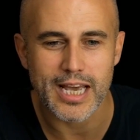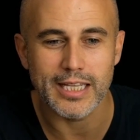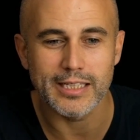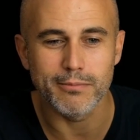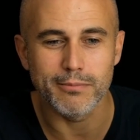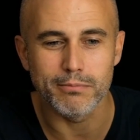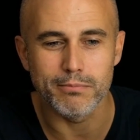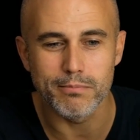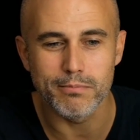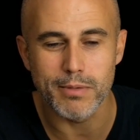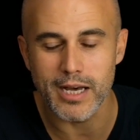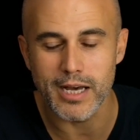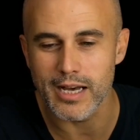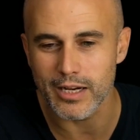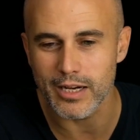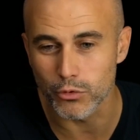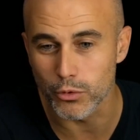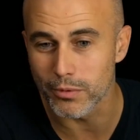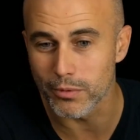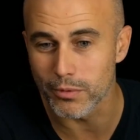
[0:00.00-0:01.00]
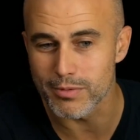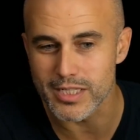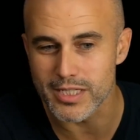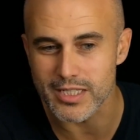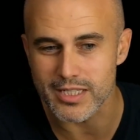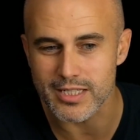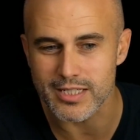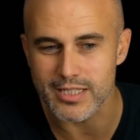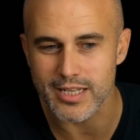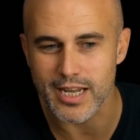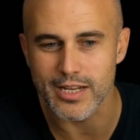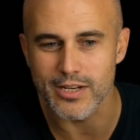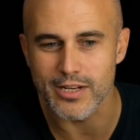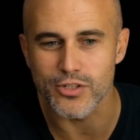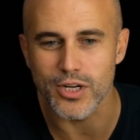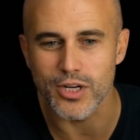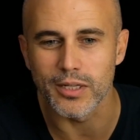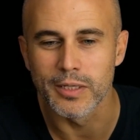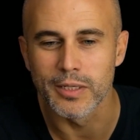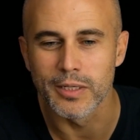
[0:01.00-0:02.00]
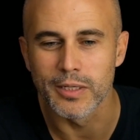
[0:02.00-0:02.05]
and a group of business angels.